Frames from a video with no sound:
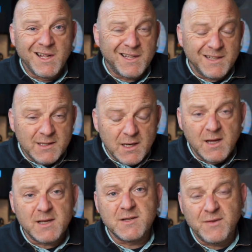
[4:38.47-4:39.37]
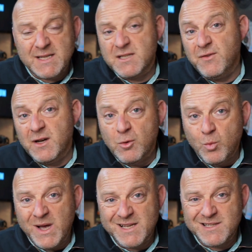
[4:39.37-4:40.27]
I think the likes of Aston Villa and
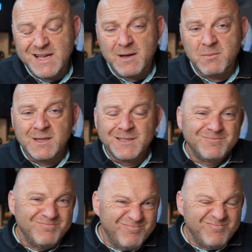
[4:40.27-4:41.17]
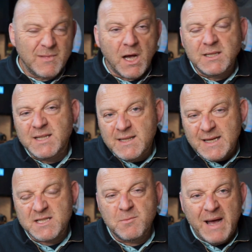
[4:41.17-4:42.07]
West Ham, I think
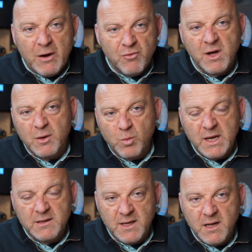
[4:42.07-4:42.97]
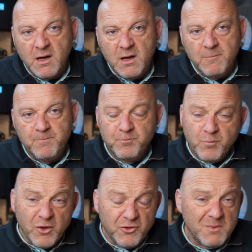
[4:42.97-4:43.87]
that's about right where they are.
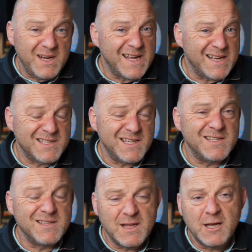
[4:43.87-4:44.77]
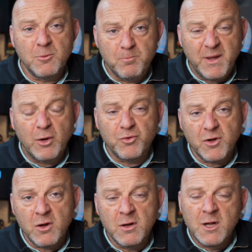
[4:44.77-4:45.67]
Possibly next season they could build
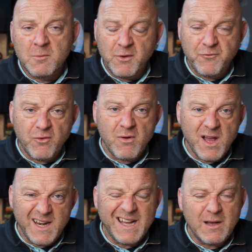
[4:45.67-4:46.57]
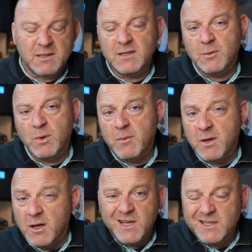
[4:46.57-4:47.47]
on, but for right now, I think they're where we
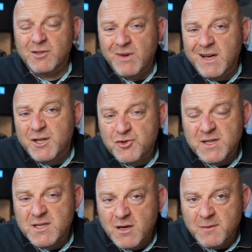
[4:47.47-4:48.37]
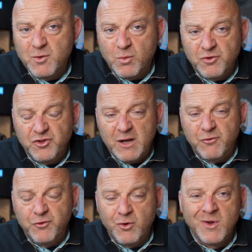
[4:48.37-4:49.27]
are. I think the really interesting club to watch out
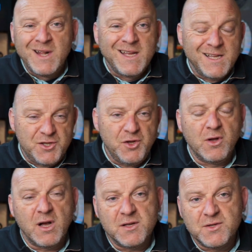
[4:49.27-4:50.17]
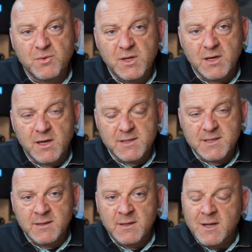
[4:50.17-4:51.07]
for is Newcastle United.